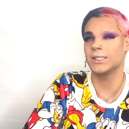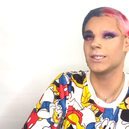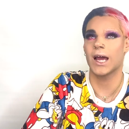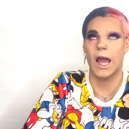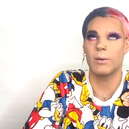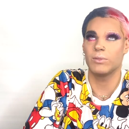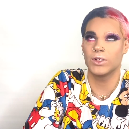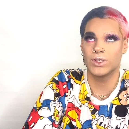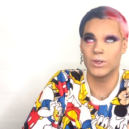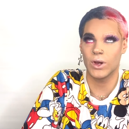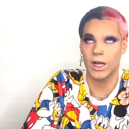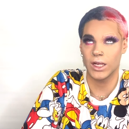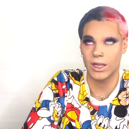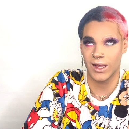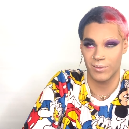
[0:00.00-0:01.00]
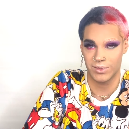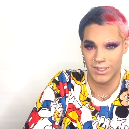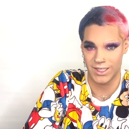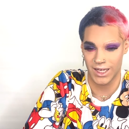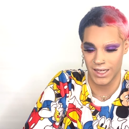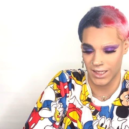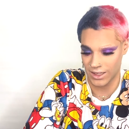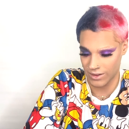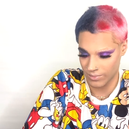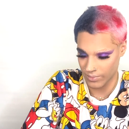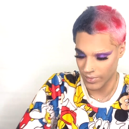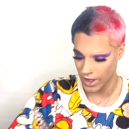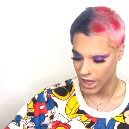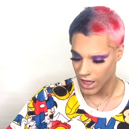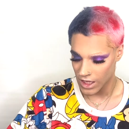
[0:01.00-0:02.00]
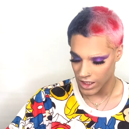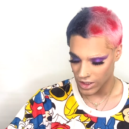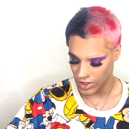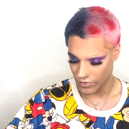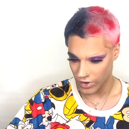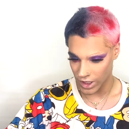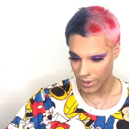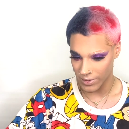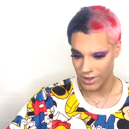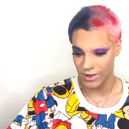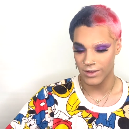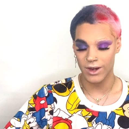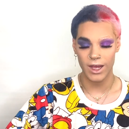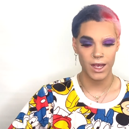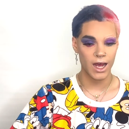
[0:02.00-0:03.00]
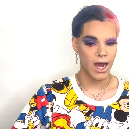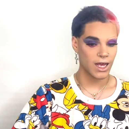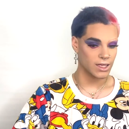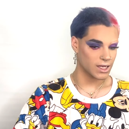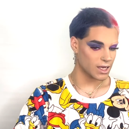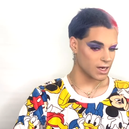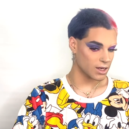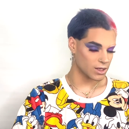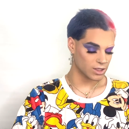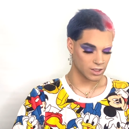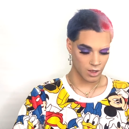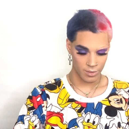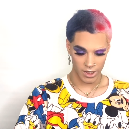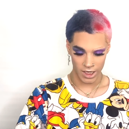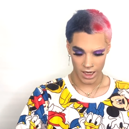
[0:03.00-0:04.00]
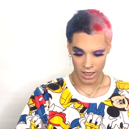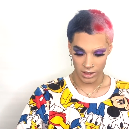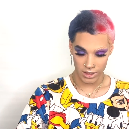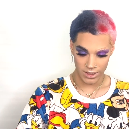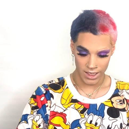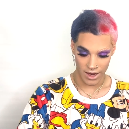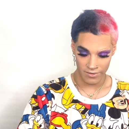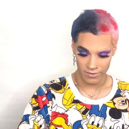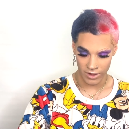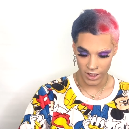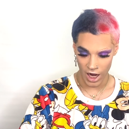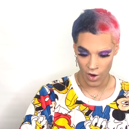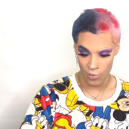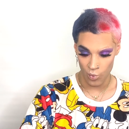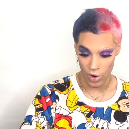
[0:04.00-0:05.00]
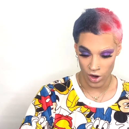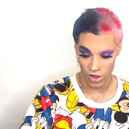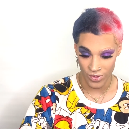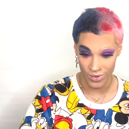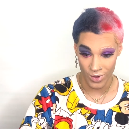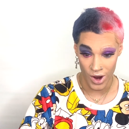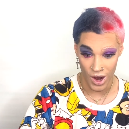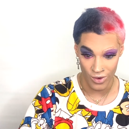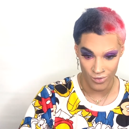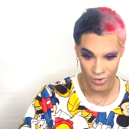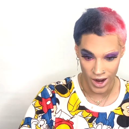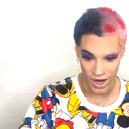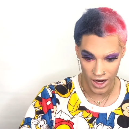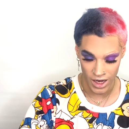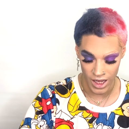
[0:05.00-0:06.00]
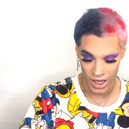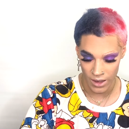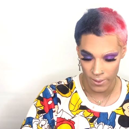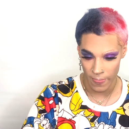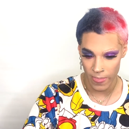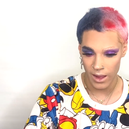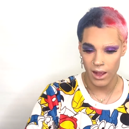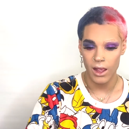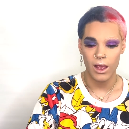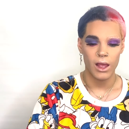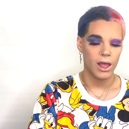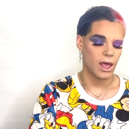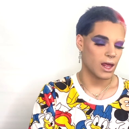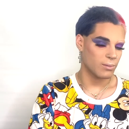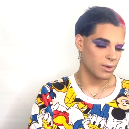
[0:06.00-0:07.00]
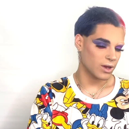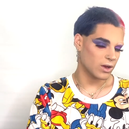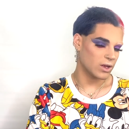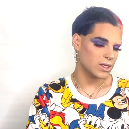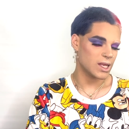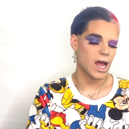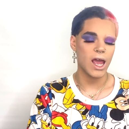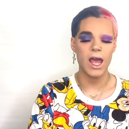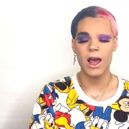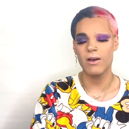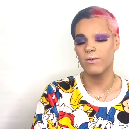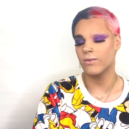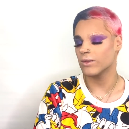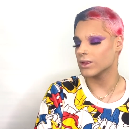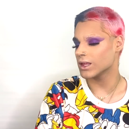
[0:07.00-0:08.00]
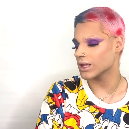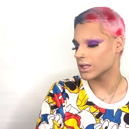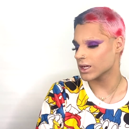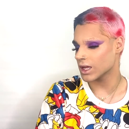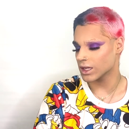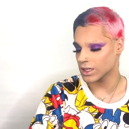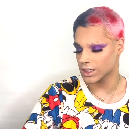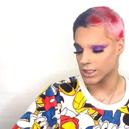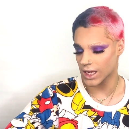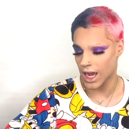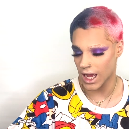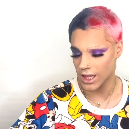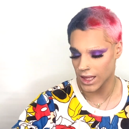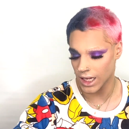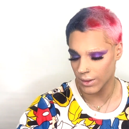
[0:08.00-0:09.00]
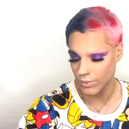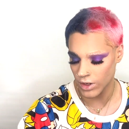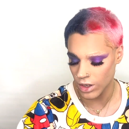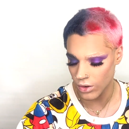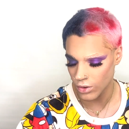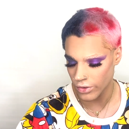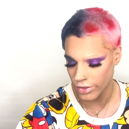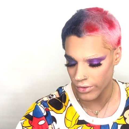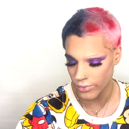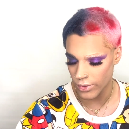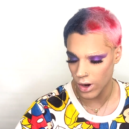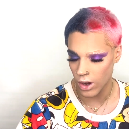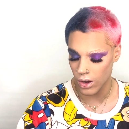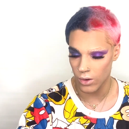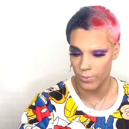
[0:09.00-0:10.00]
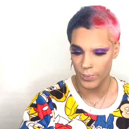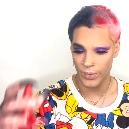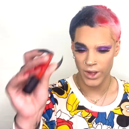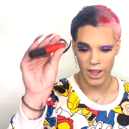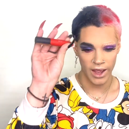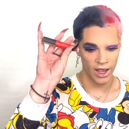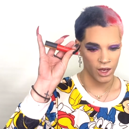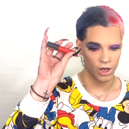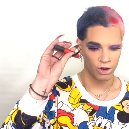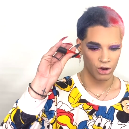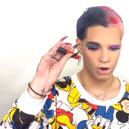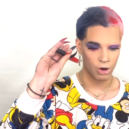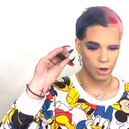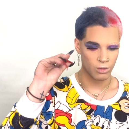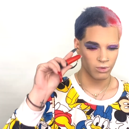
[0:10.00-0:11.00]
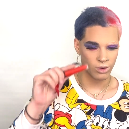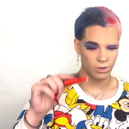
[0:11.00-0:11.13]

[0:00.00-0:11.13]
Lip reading: time to do a lipstick. So for lipstick today, I did so many colors. I feel like I want to throw a red on it. And because I have these colors, I think I'm going to throw a coral